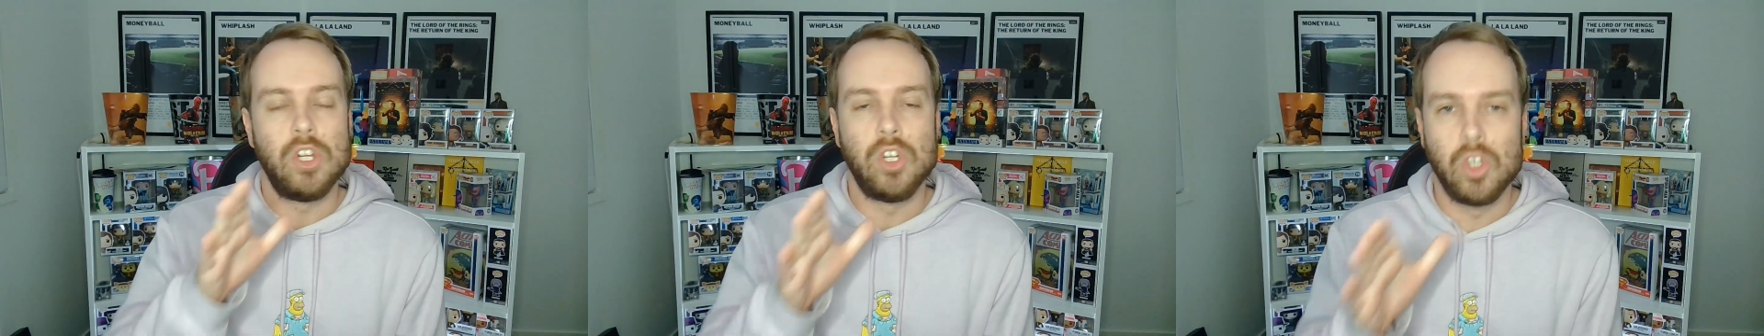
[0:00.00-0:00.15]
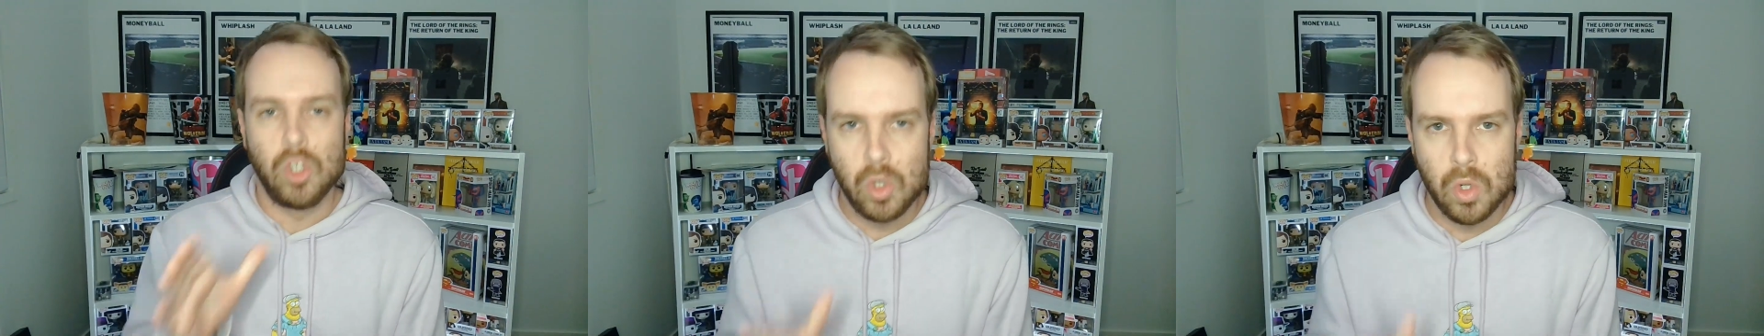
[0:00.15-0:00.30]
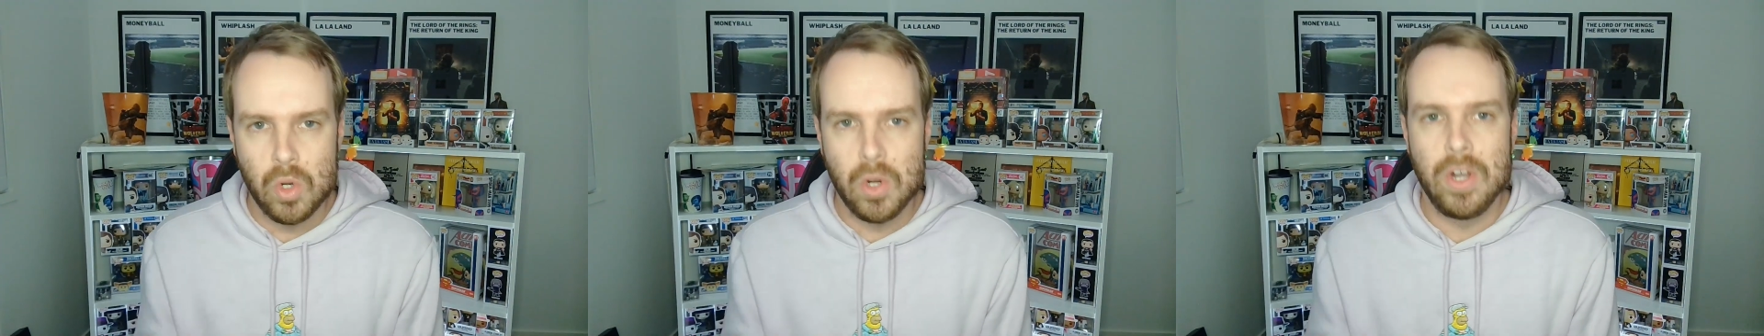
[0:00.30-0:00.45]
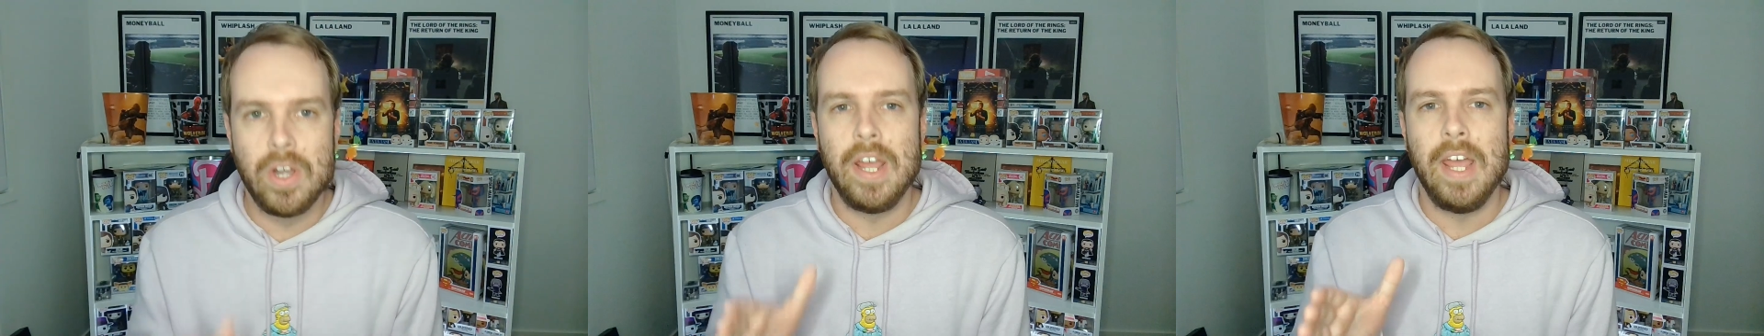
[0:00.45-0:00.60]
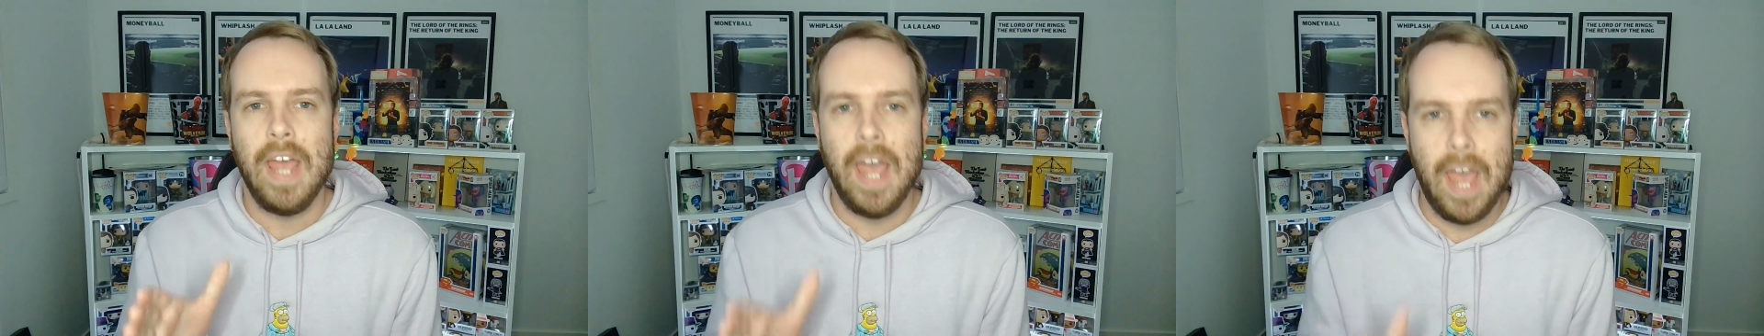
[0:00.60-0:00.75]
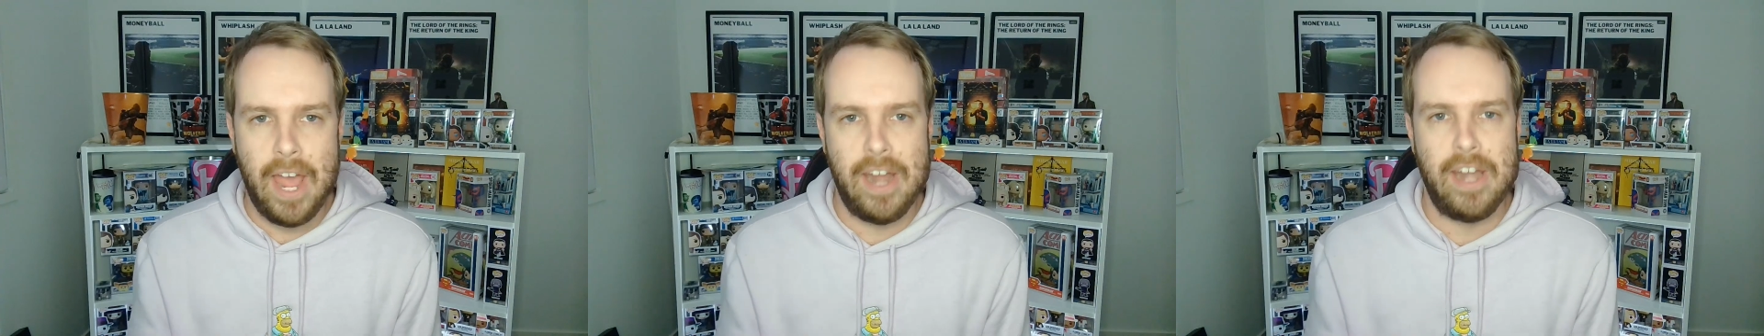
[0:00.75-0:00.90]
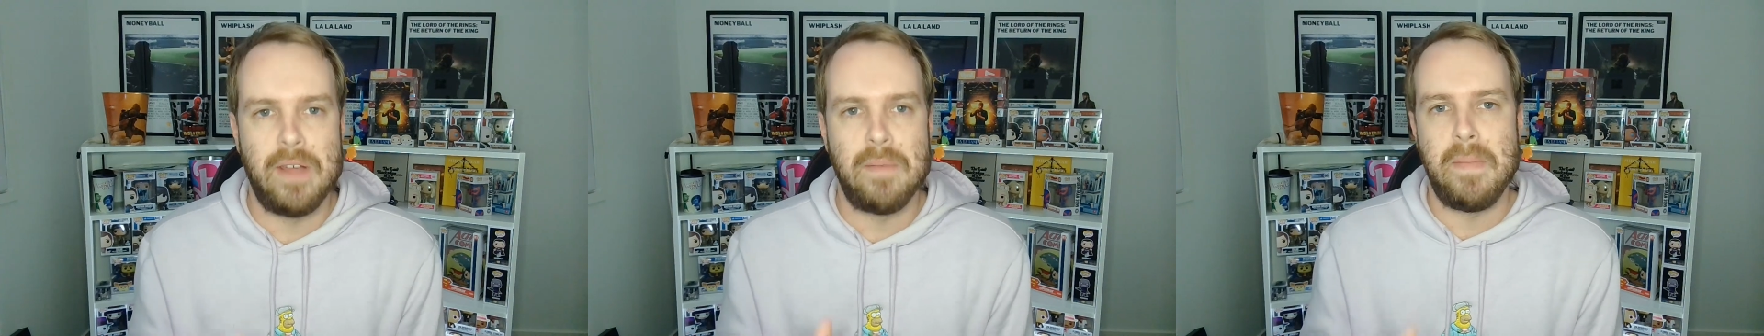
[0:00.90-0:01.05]
good
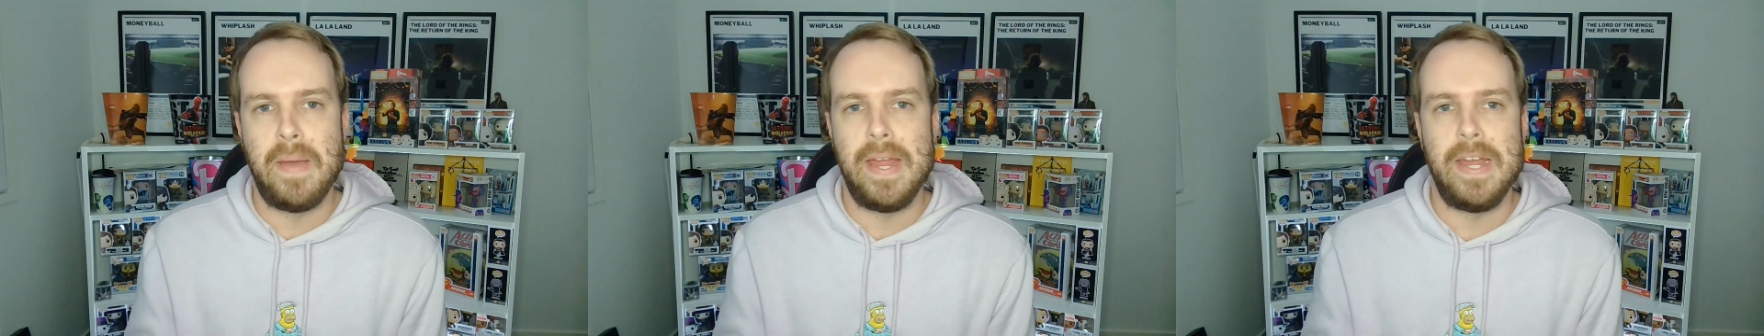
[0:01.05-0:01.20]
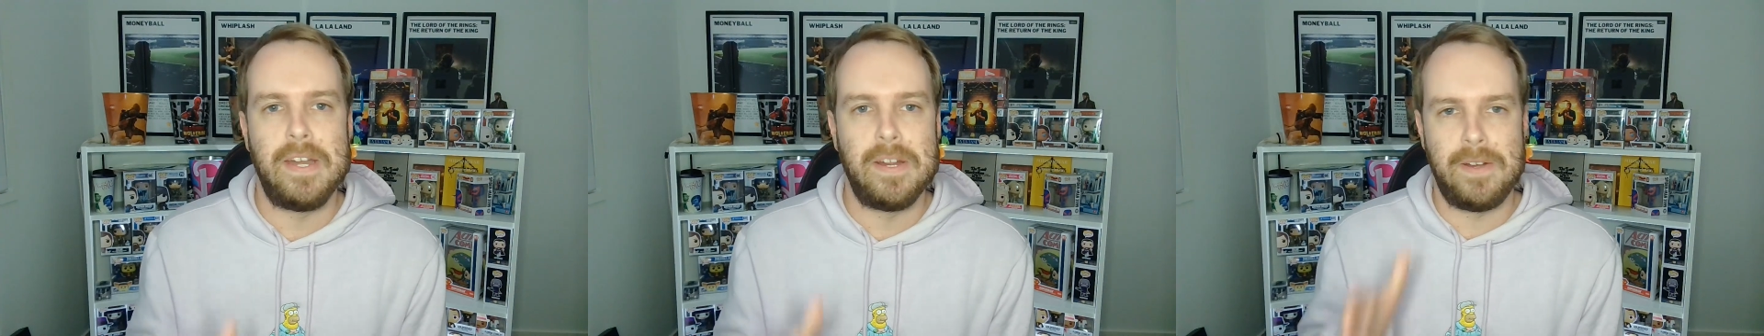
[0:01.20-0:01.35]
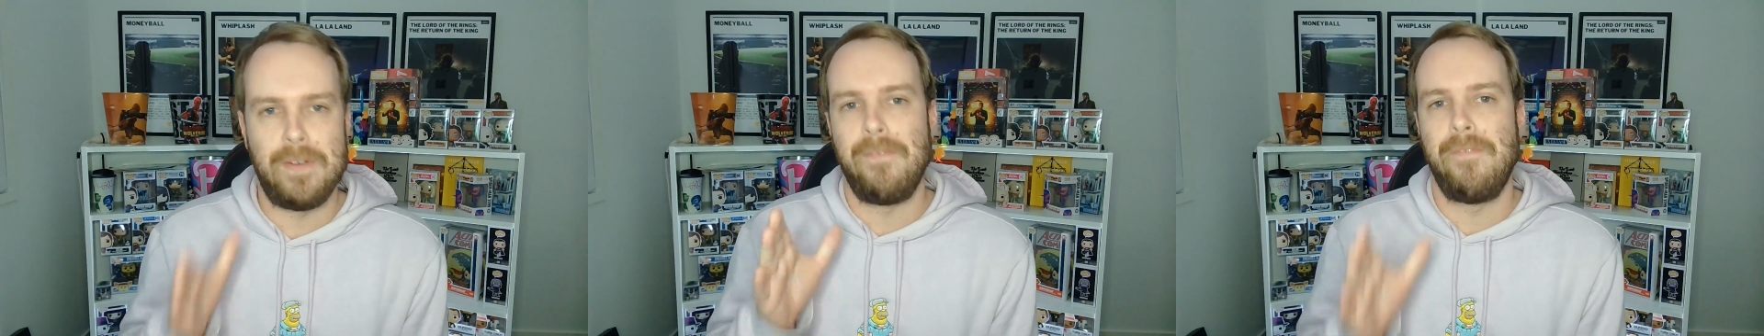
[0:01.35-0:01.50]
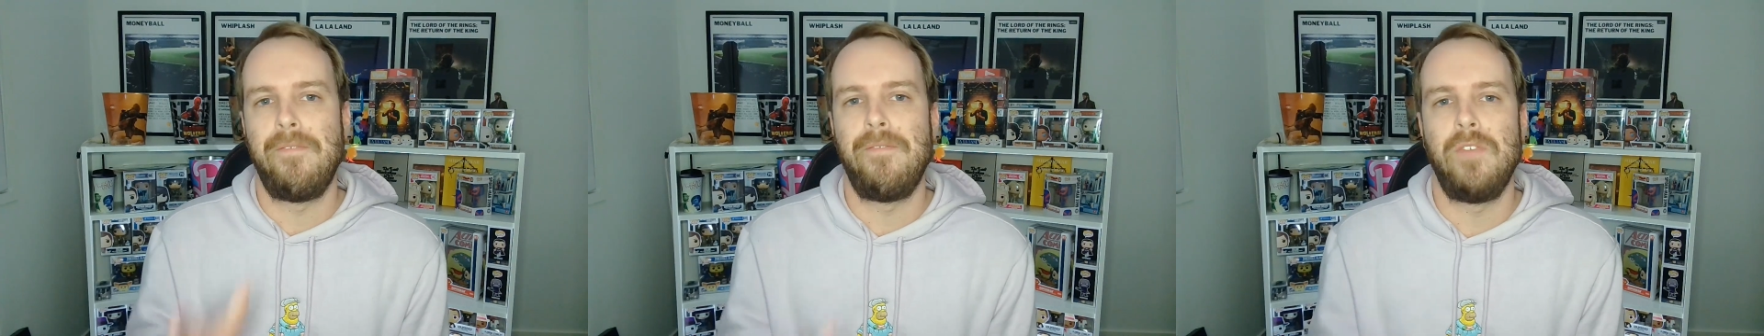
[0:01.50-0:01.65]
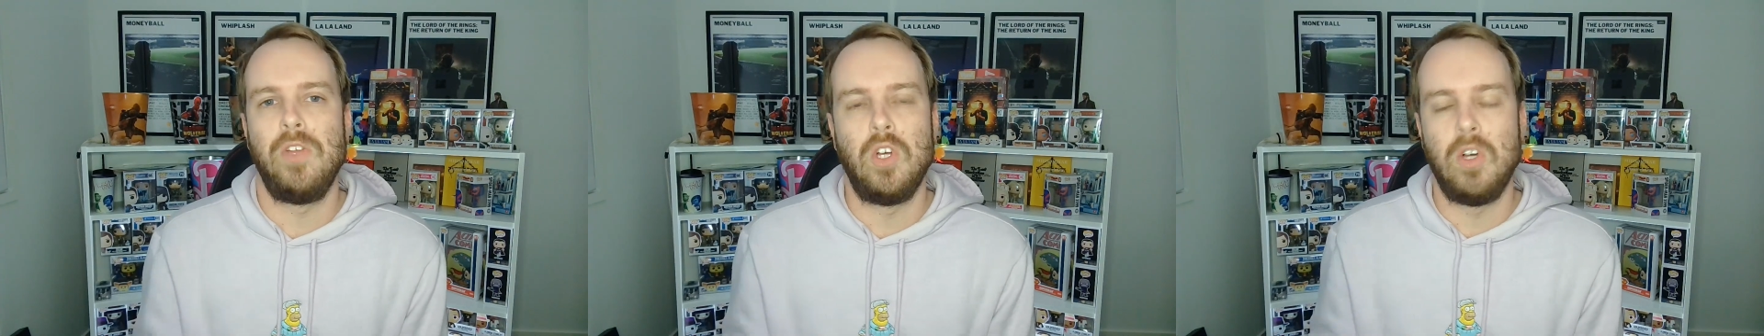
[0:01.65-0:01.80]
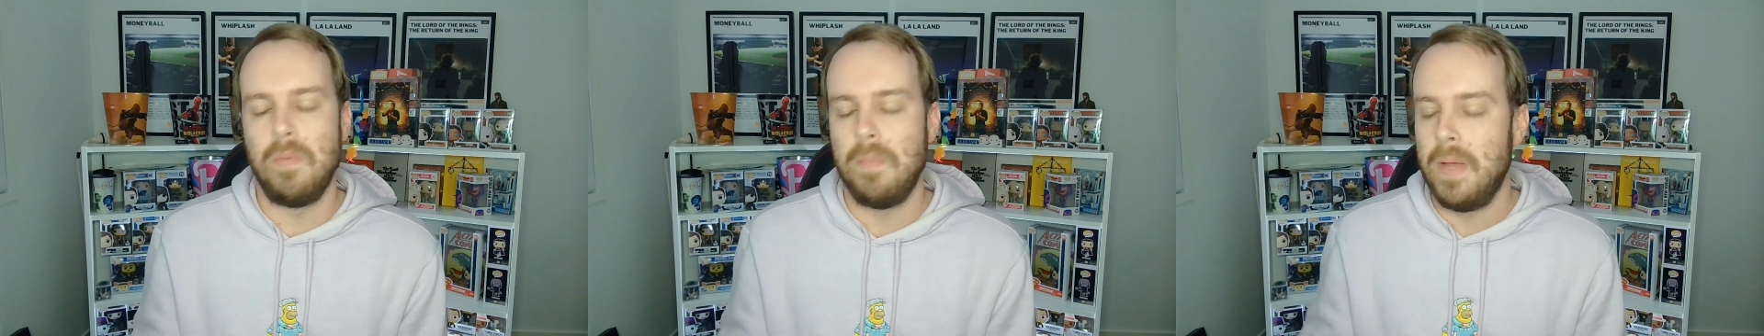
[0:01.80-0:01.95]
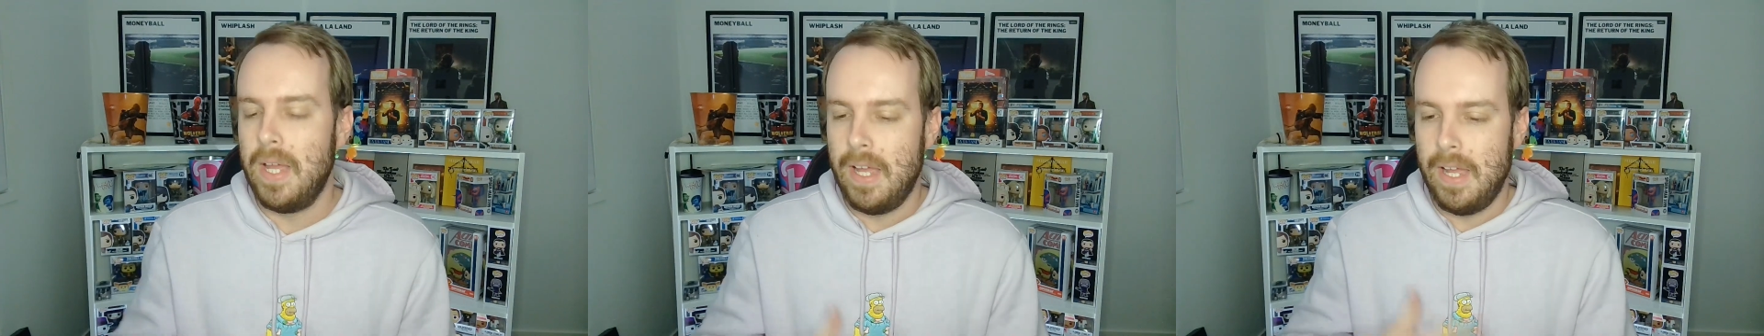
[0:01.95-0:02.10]
animated film.